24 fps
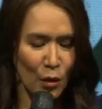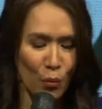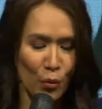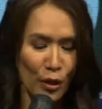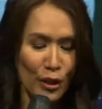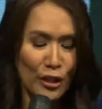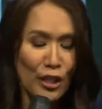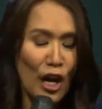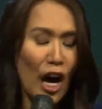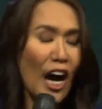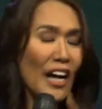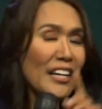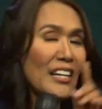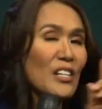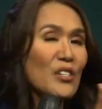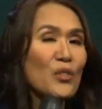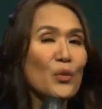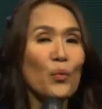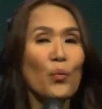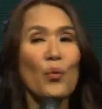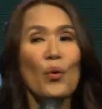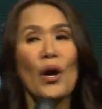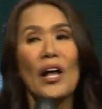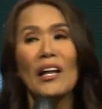where God
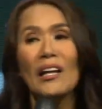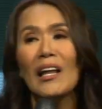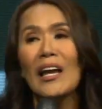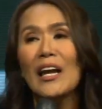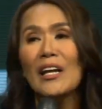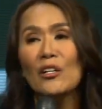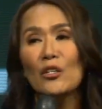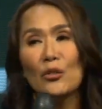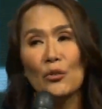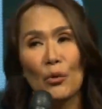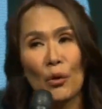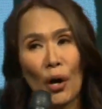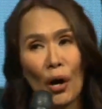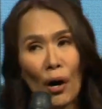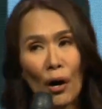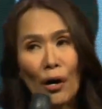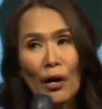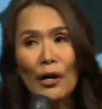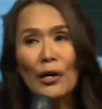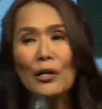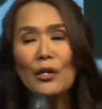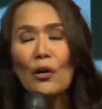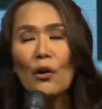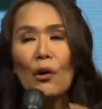is willing to
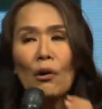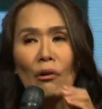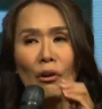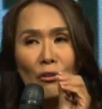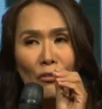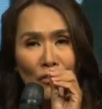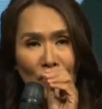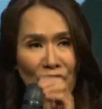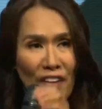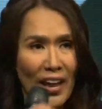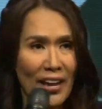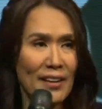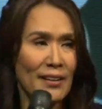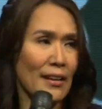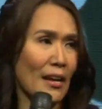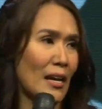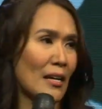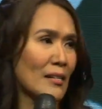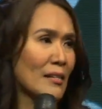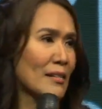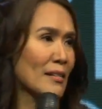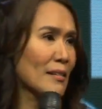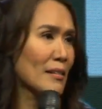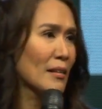hurt or offend
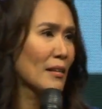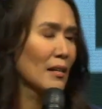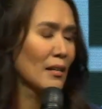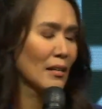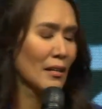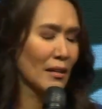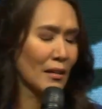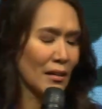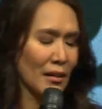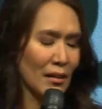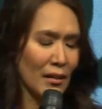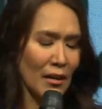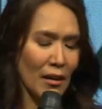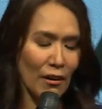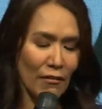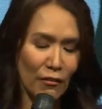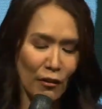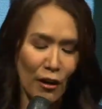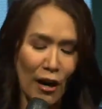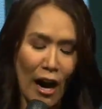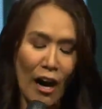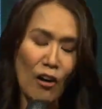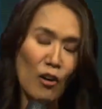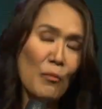us
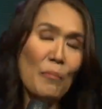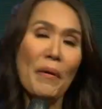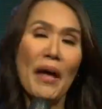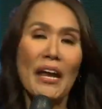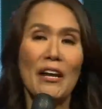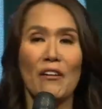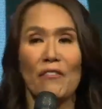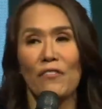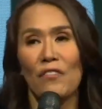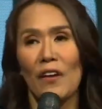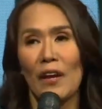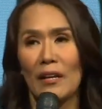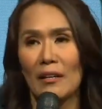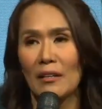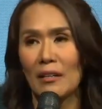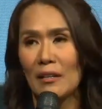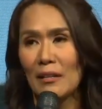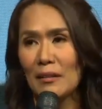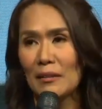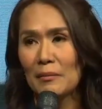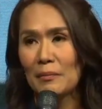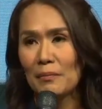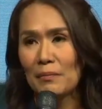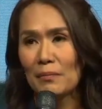for our benefit.
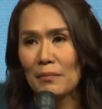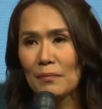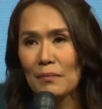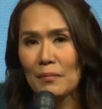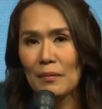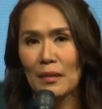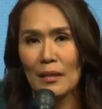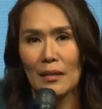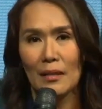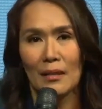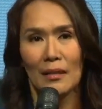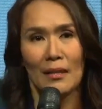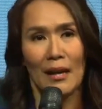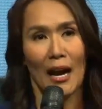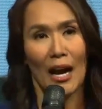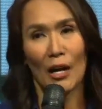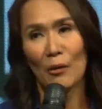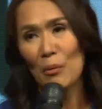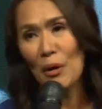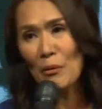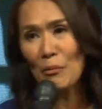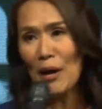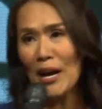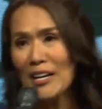
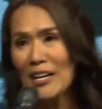Are we